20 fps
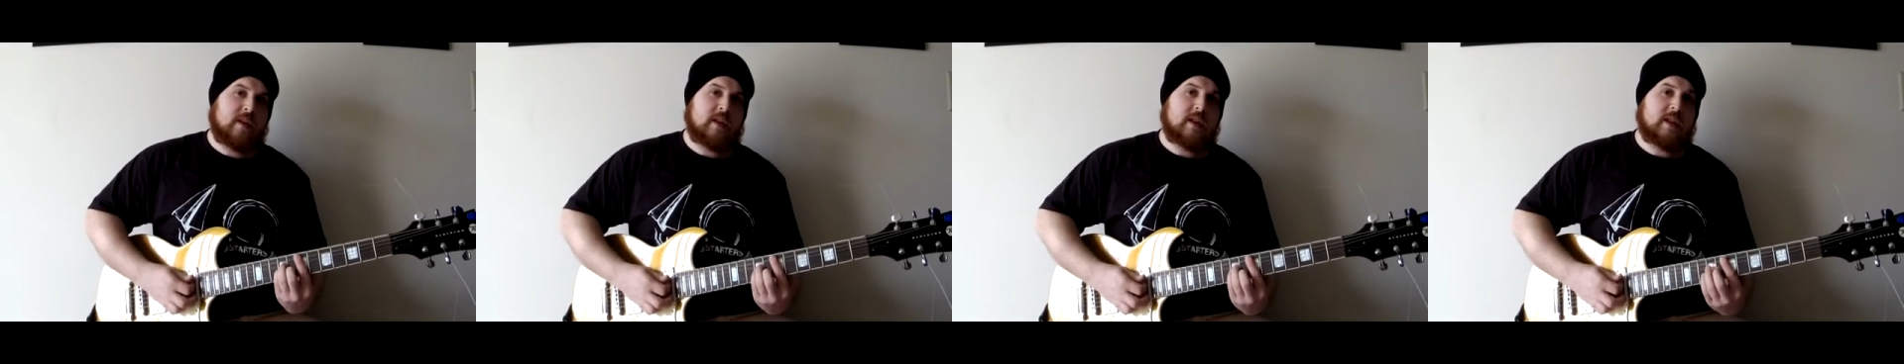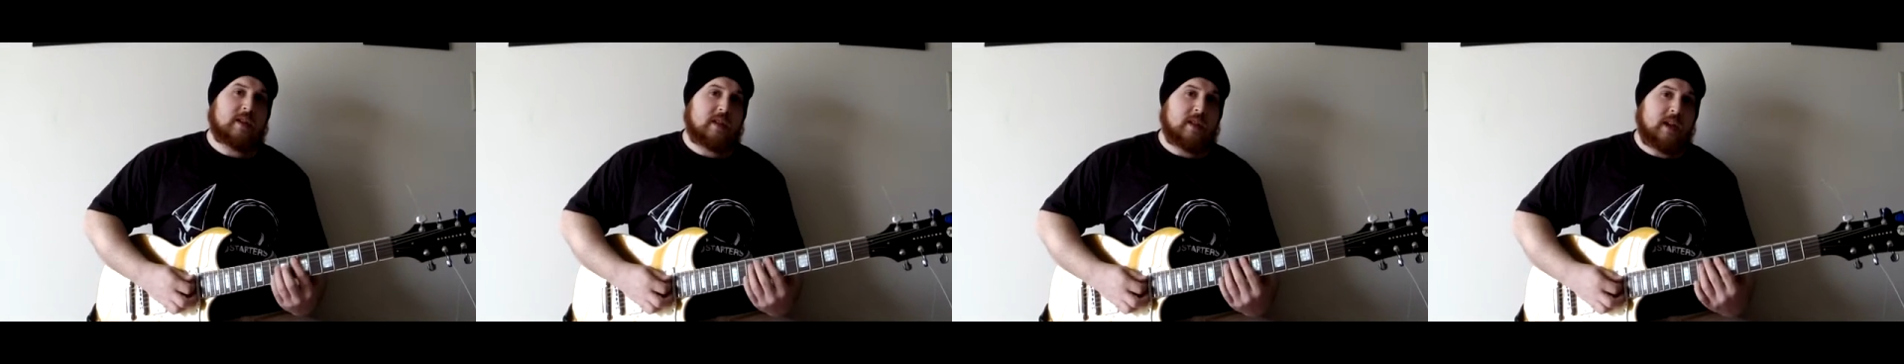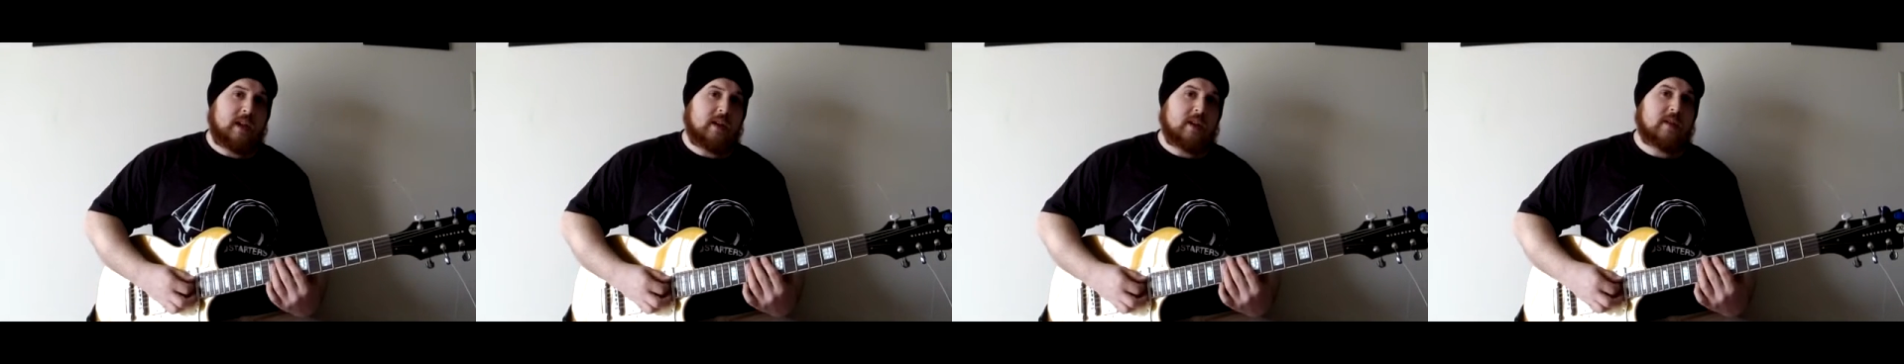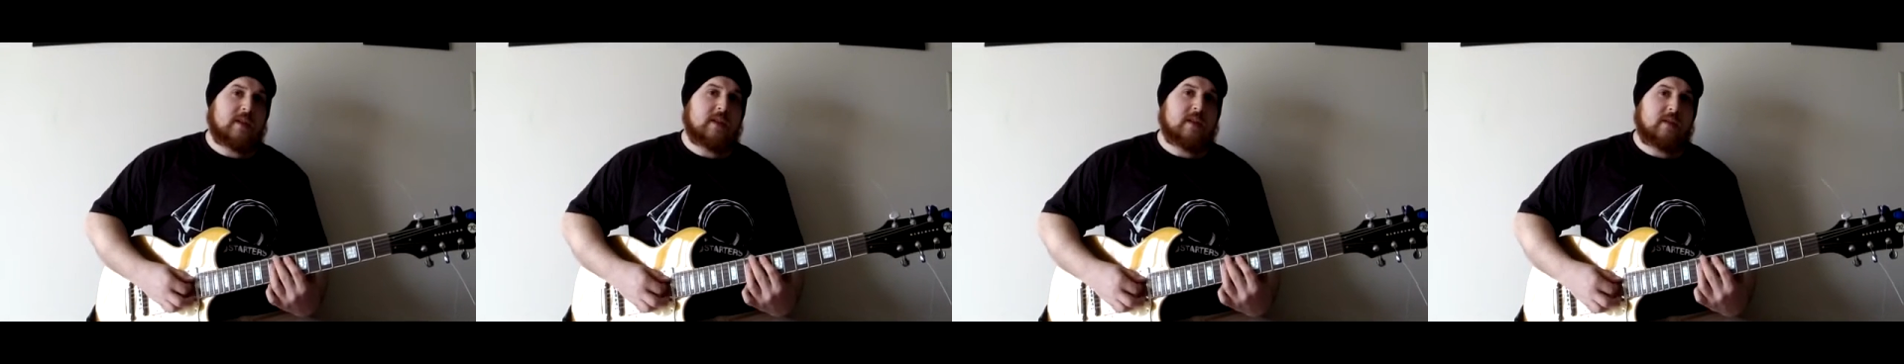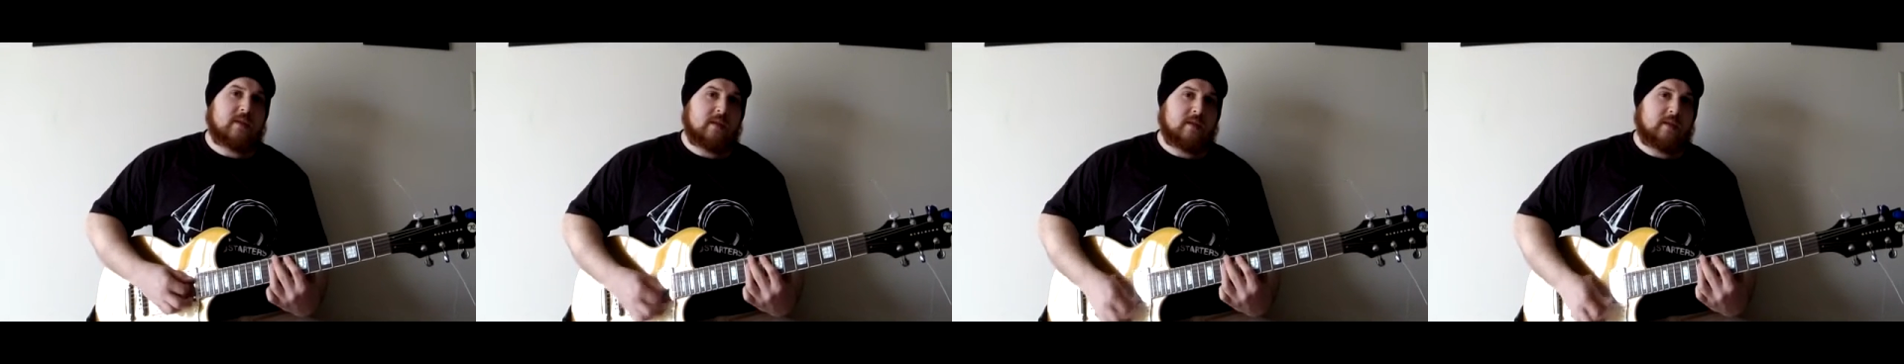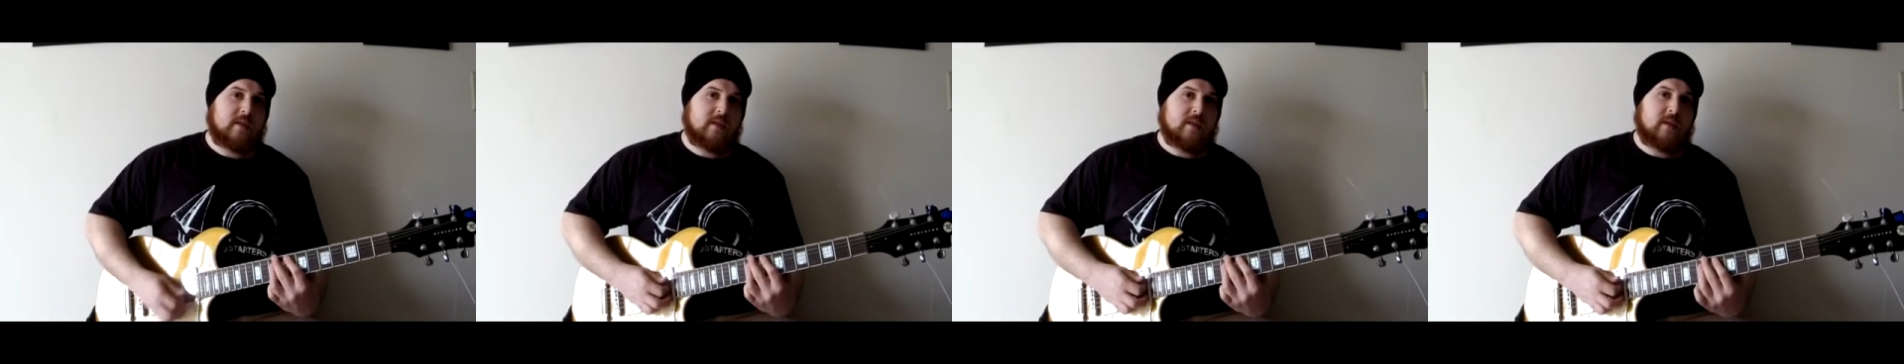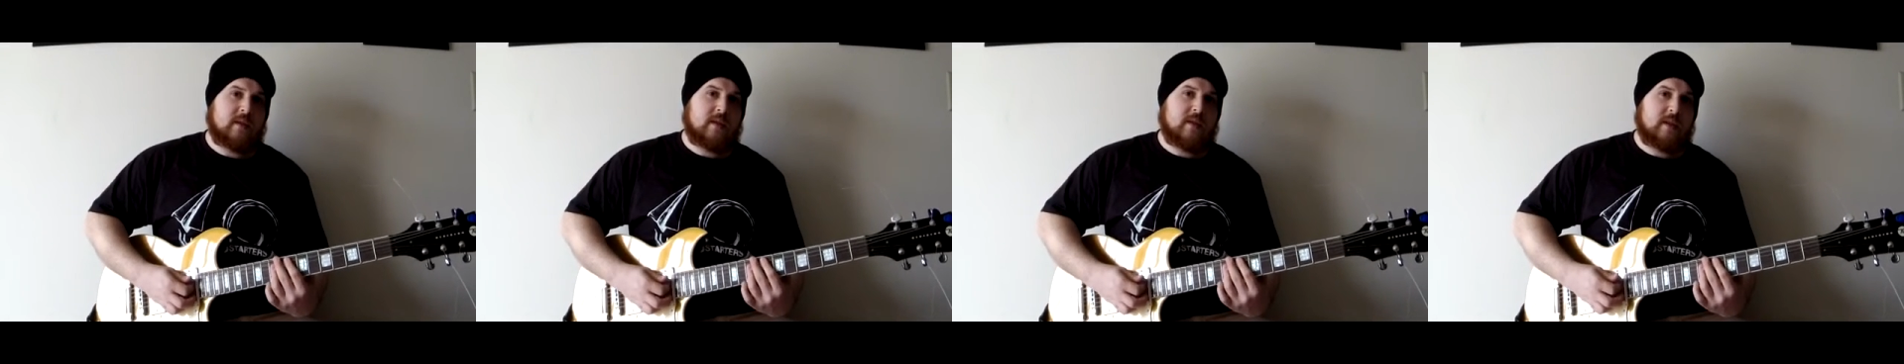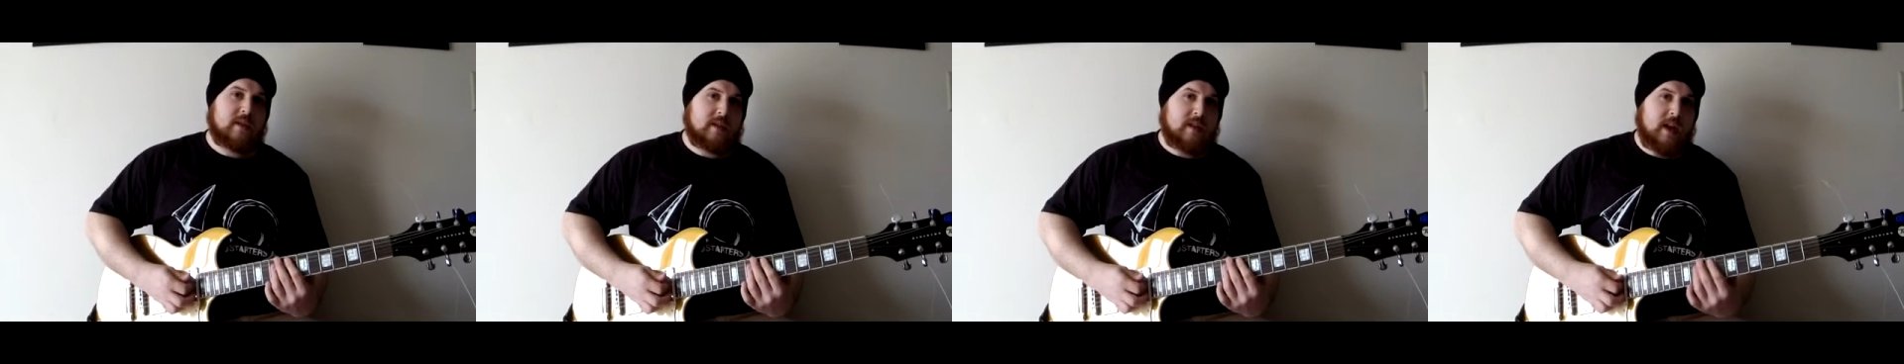6,
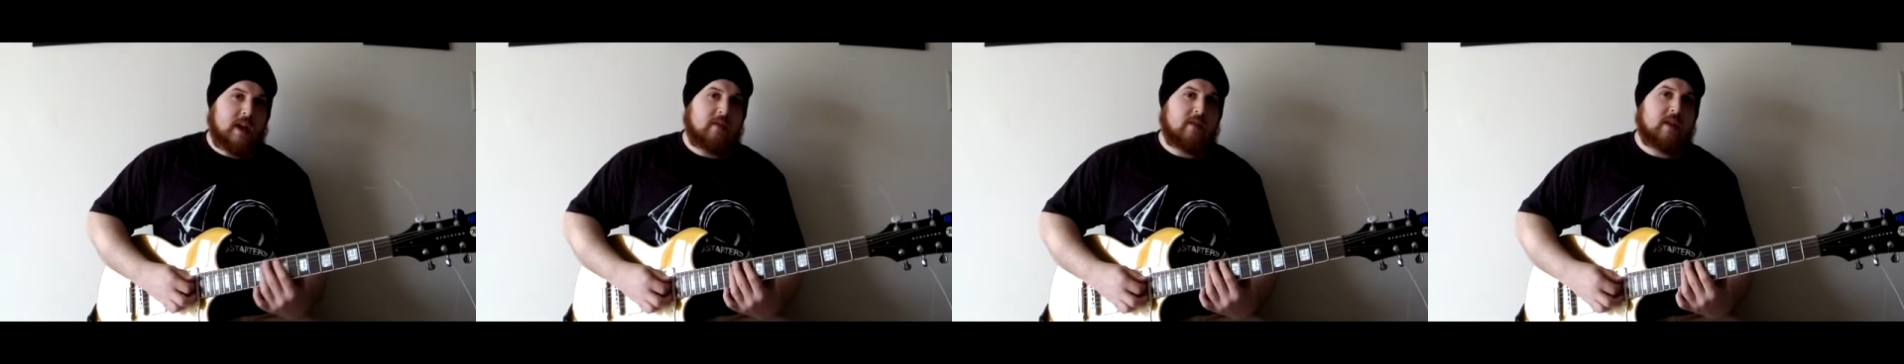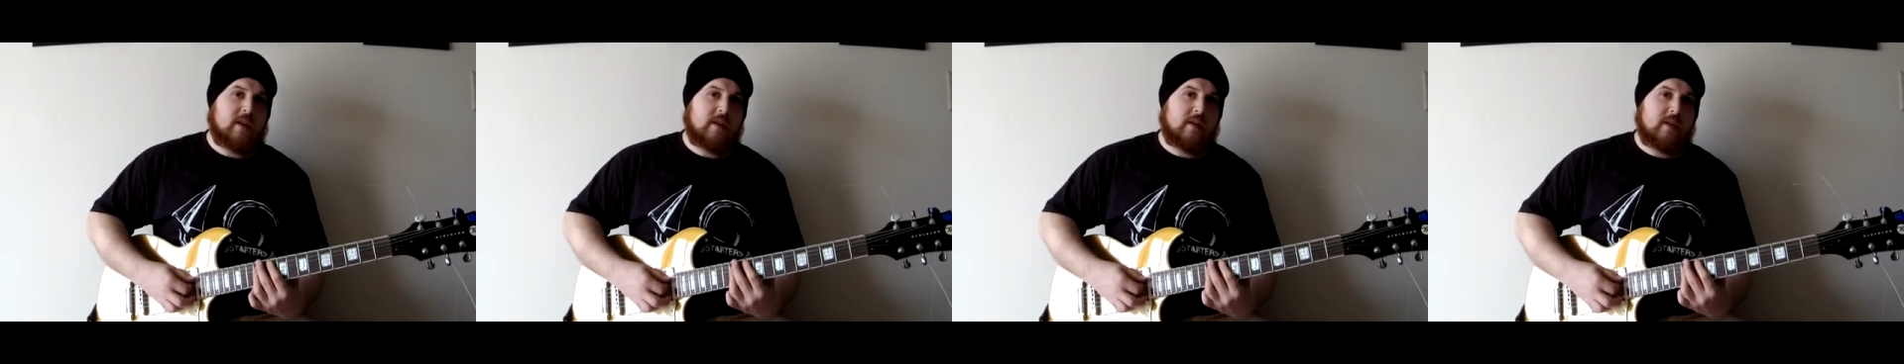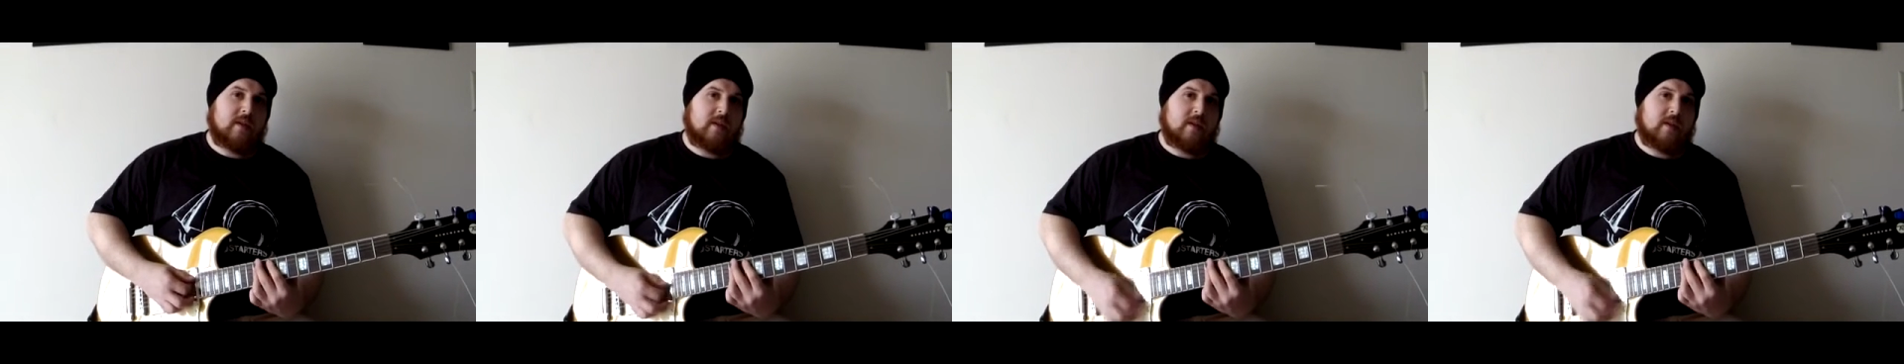7,